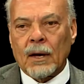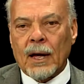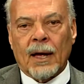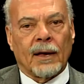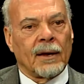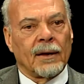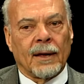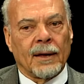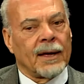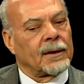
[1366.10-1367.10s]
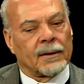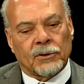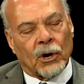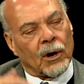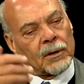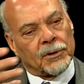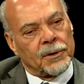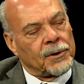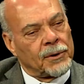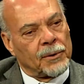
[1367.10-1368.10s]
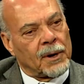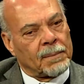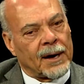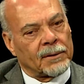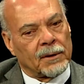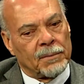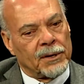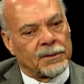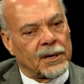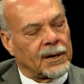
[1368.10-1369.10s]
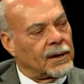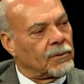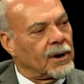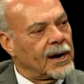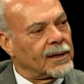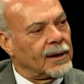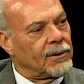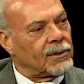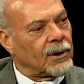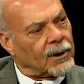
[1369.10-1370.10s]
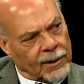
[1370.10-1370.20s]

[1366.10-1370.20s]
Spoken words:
And he could talk to you about the music in a way that you thought,